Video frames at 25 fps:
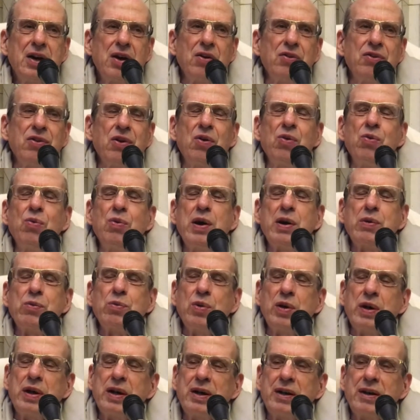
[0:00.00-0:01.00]
Although
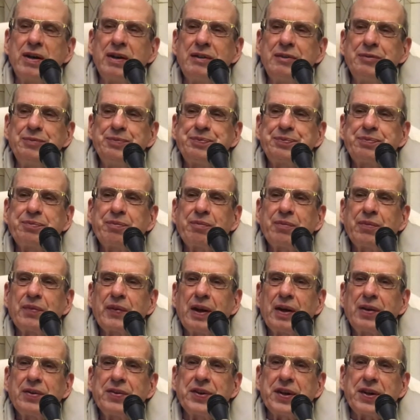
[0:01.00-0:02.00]
when we're
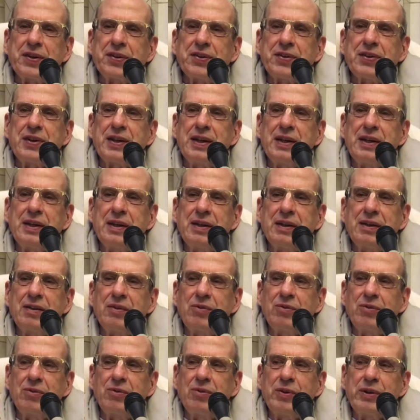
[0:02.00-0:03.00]

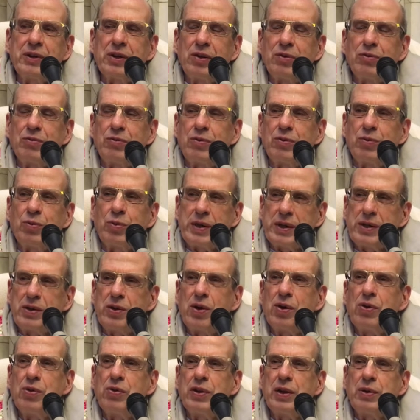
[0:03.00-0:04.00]
16, we
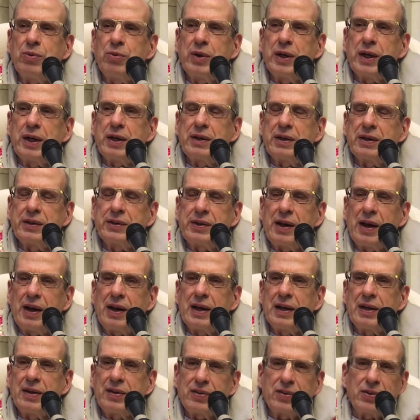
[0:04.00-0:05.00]
know that we're going to
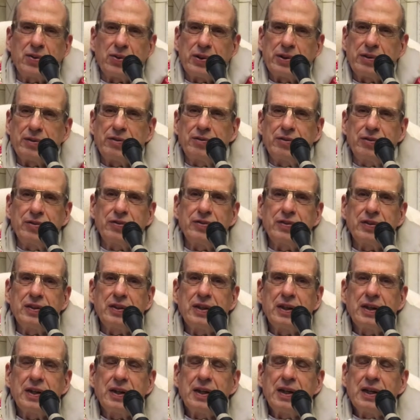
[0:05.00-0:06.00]
die, sort of.
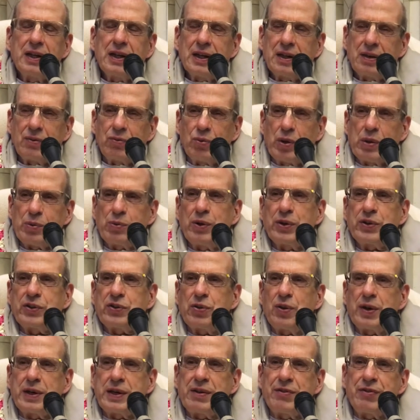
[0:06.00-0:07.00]
When we're
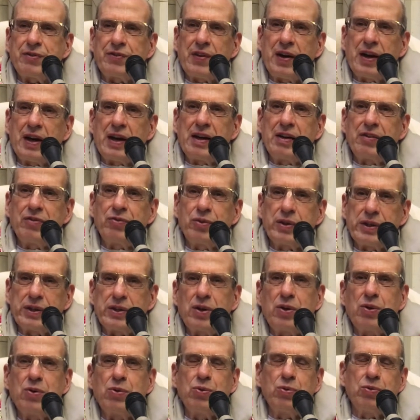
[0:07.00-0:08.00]
25, we
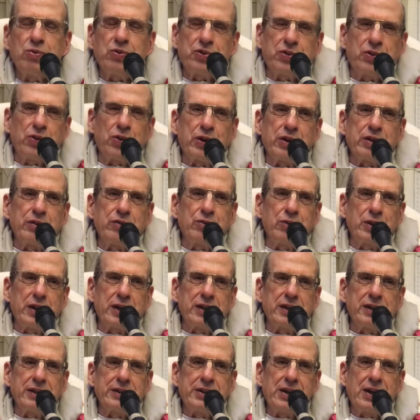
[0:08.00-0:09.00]
know sort of we're
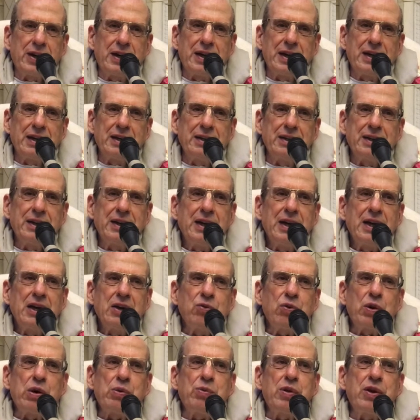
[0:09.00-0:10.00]
going to die.
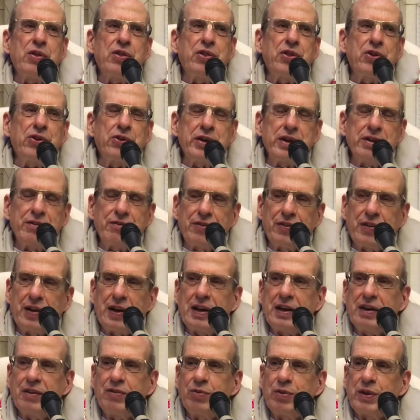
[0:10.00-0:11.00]
When we're
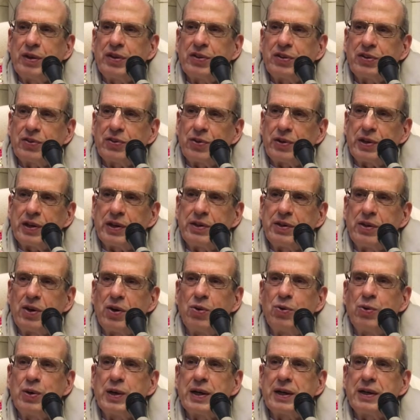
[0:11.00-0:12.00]
35, we sort of
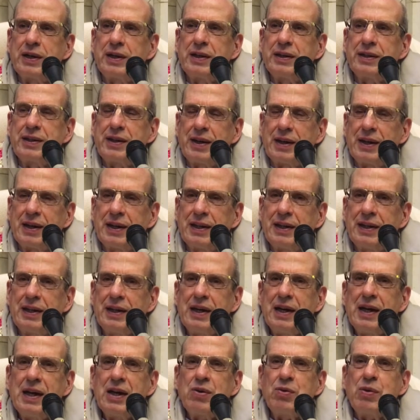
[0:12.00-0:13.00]
know we're going to die.
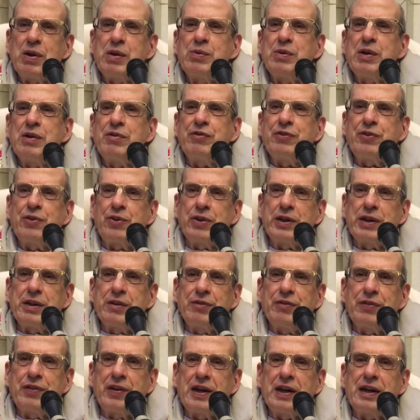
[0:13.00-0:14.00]
When we're
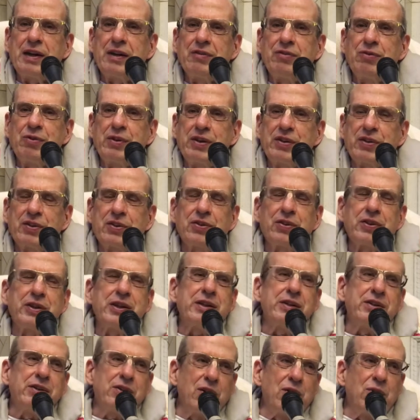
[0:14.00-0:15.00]
45, we sort
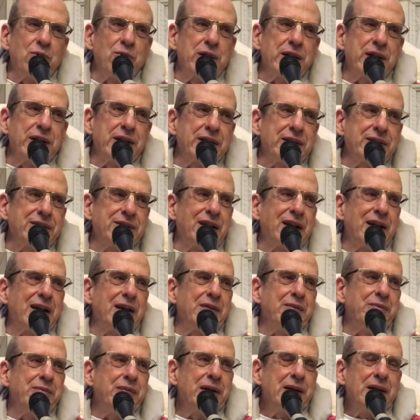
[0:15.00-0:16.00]
of know we're going to
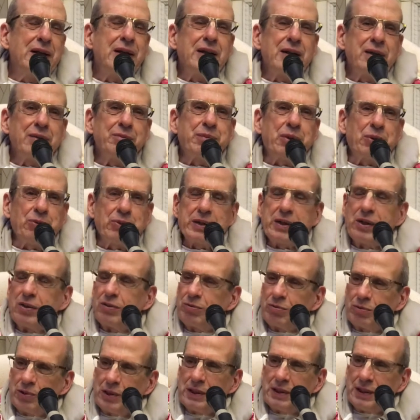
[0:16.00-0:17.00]
die, but we
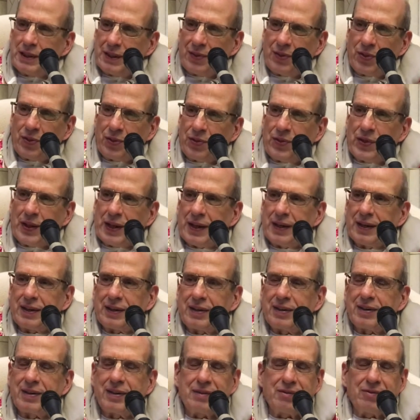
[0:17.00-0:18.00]
don't really think
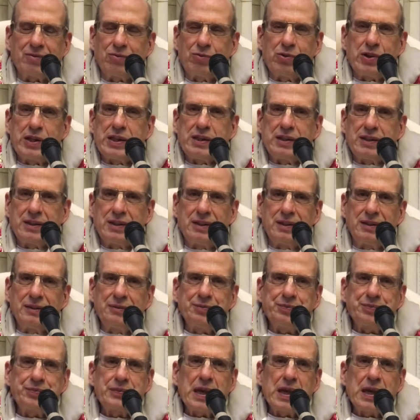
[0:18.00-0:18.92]
it's real.